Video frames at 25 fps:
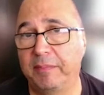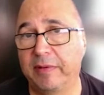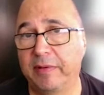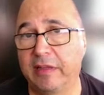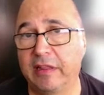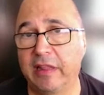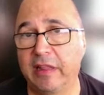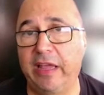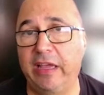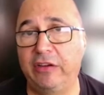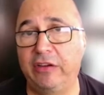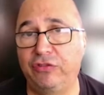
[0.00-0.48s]

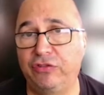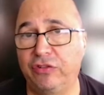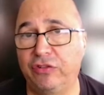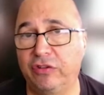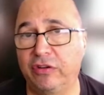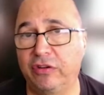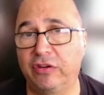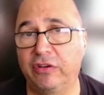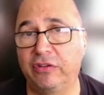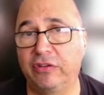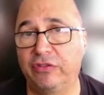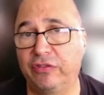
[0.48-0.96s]

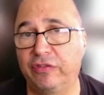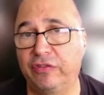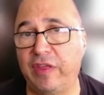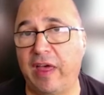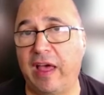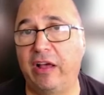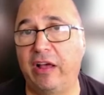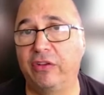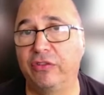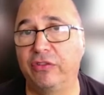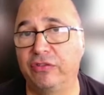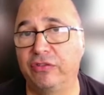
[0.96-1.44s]
glaciers
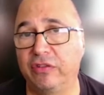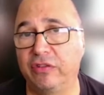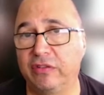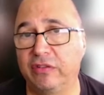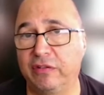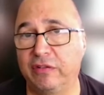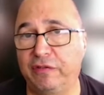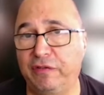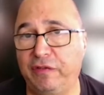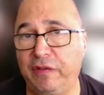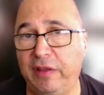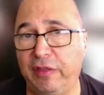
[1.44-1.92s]

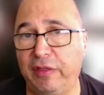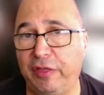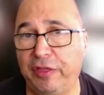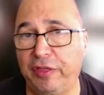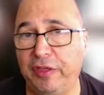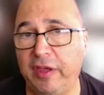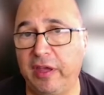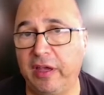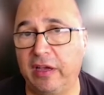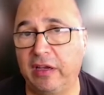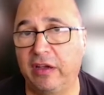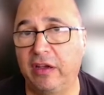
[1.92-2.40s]
thousands of feet
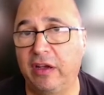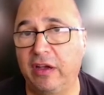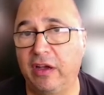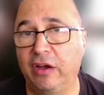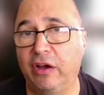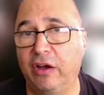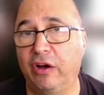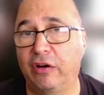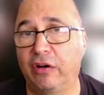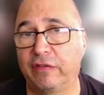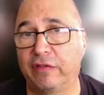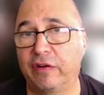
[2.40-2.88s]
thick
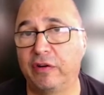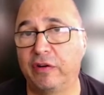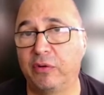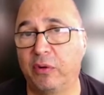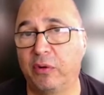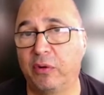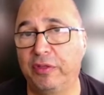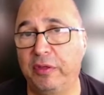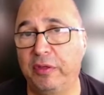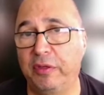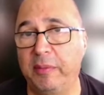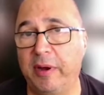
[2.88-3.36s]
over
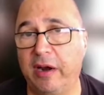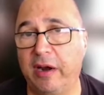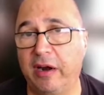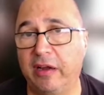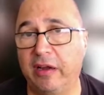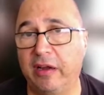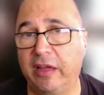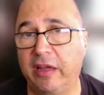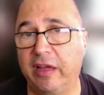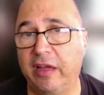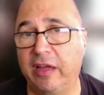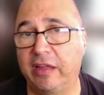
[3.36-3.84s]
North
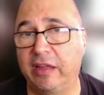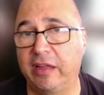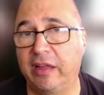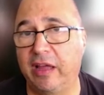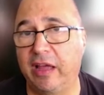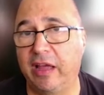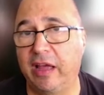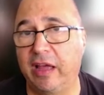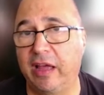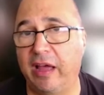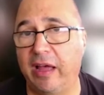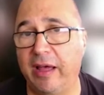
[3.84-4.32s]

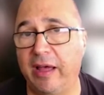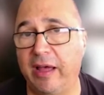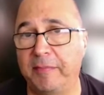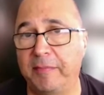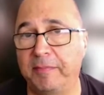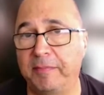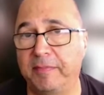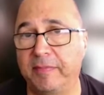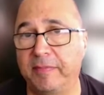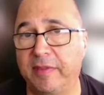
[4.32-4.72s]
America.